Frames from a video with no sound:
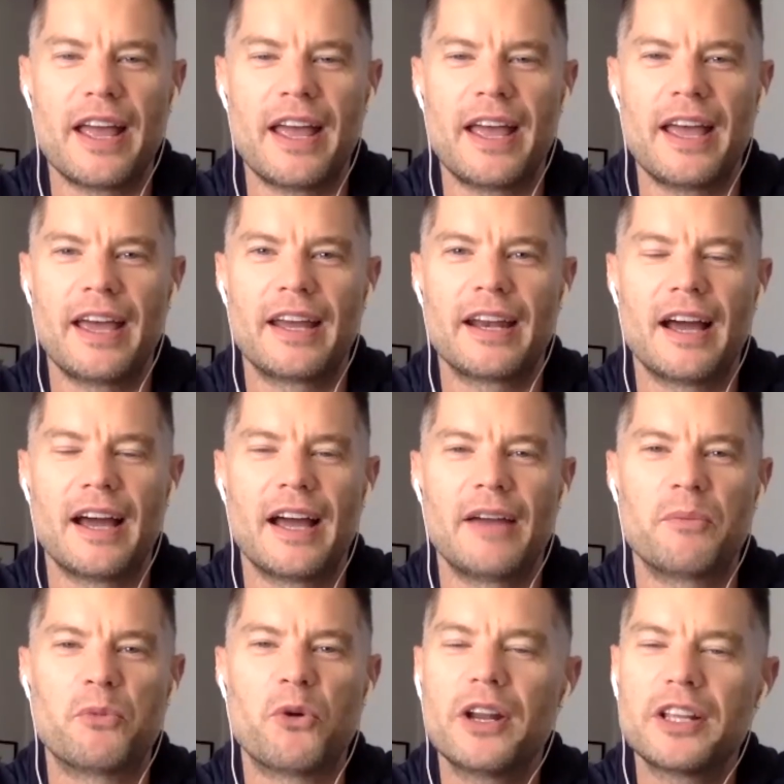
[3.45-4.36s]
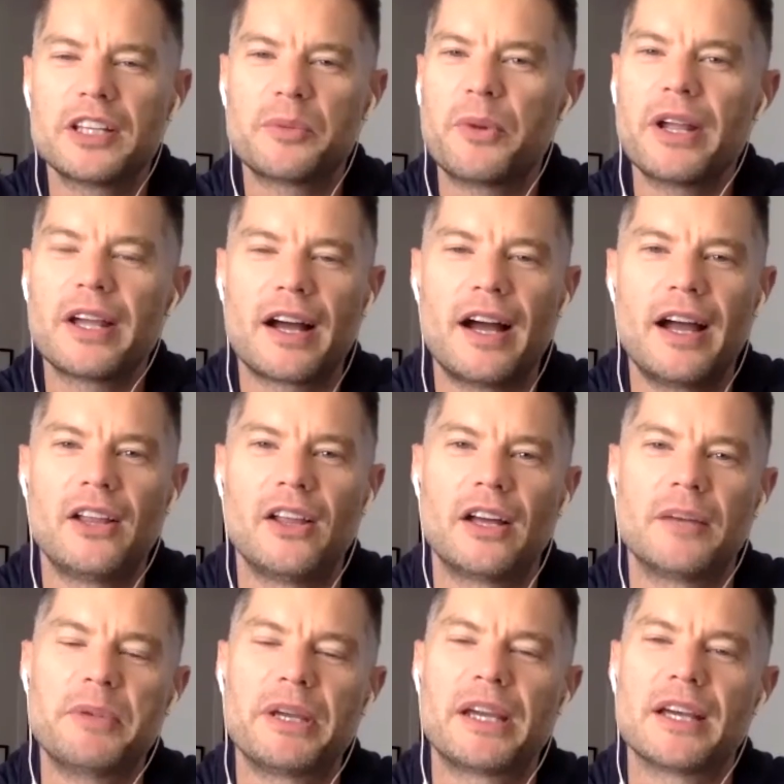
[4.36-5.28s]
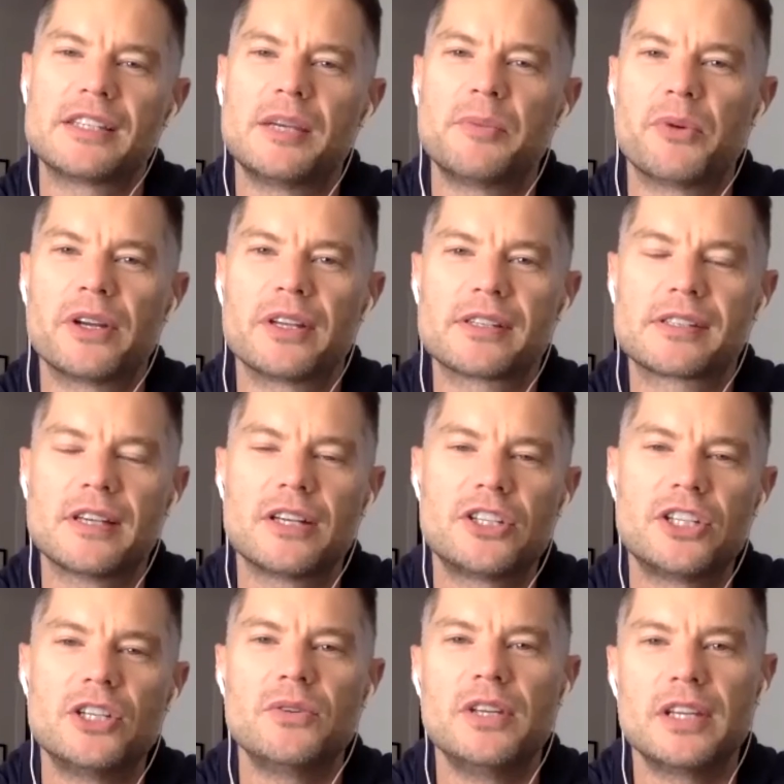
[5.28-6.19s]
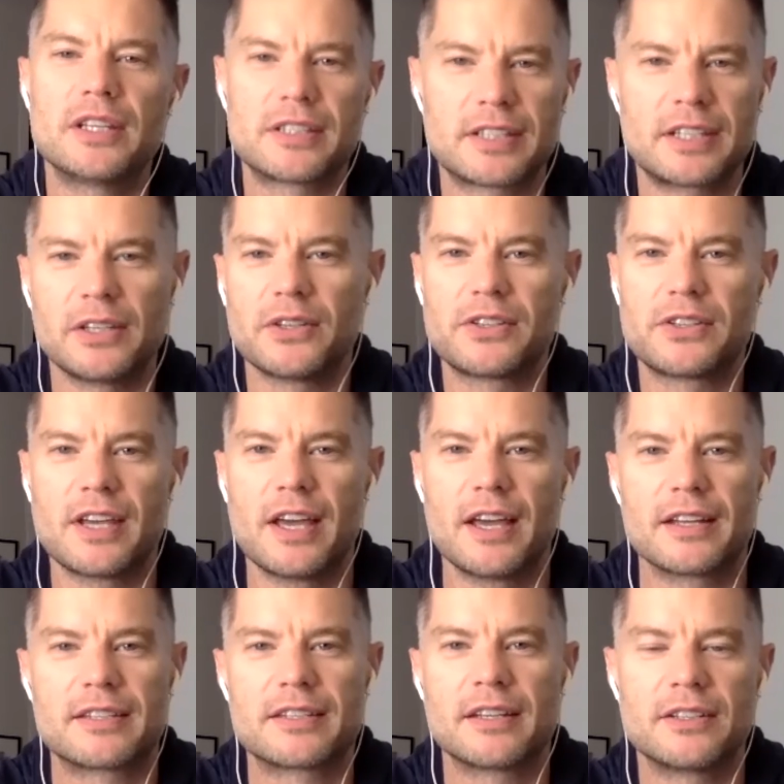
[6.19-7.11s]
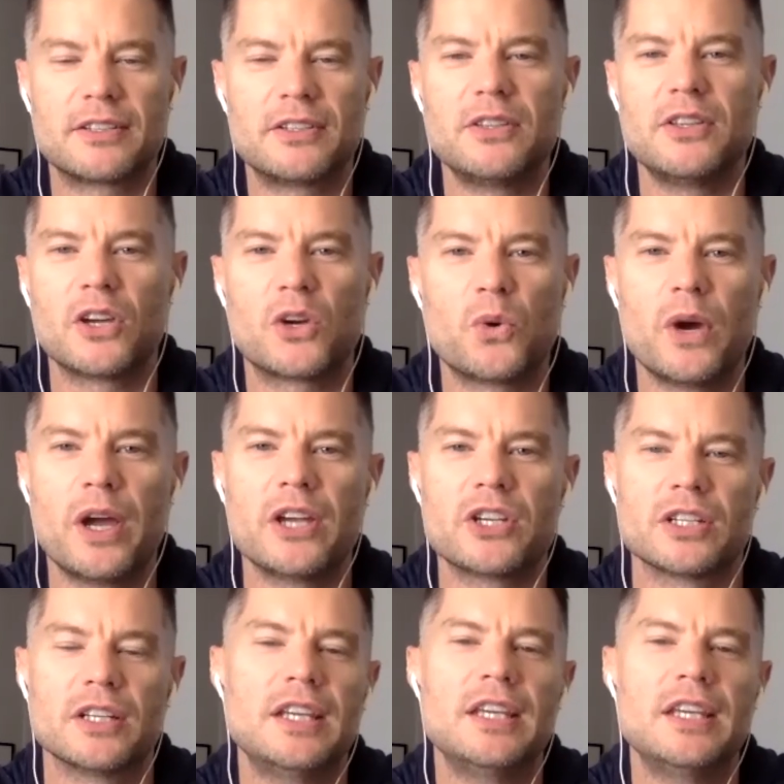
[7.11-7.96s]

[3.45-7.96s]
and I wanted to bring Kyle on because he brings such a unique skill set to the equation.